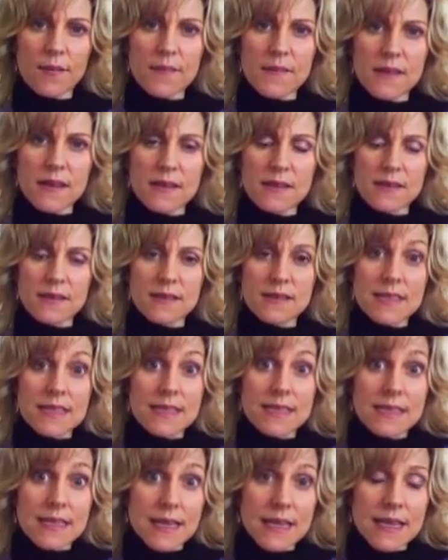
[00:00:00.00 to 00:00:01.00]
this
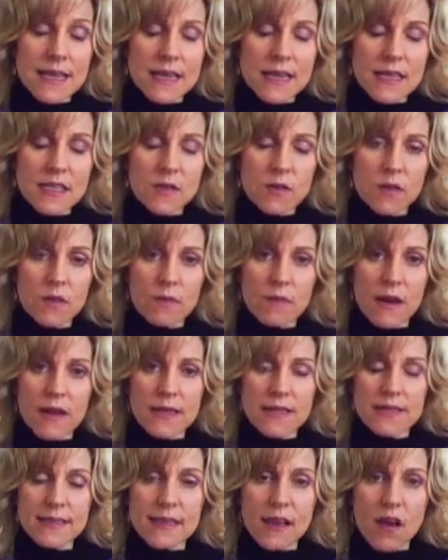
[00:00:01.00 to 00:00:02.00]
dis-ease with
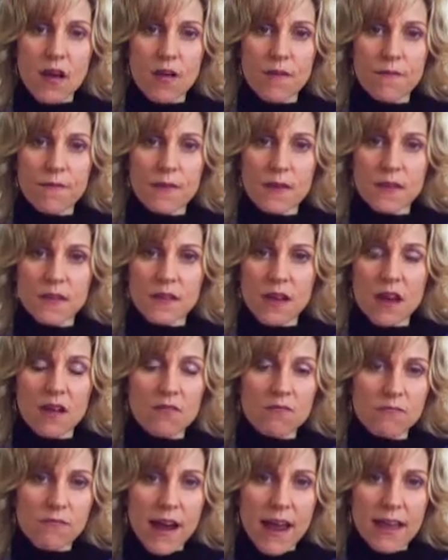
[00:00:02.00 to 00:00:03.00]
myself, this
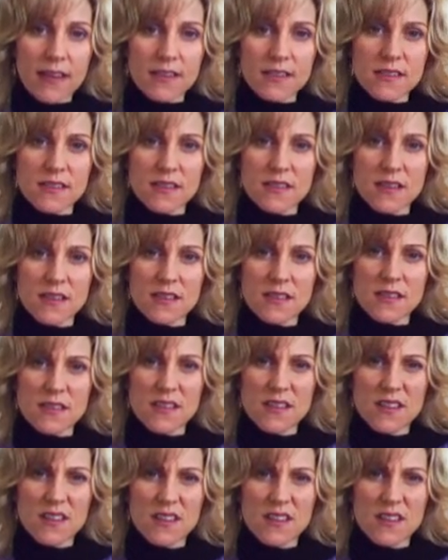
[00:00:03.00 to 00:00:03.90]
unrest, this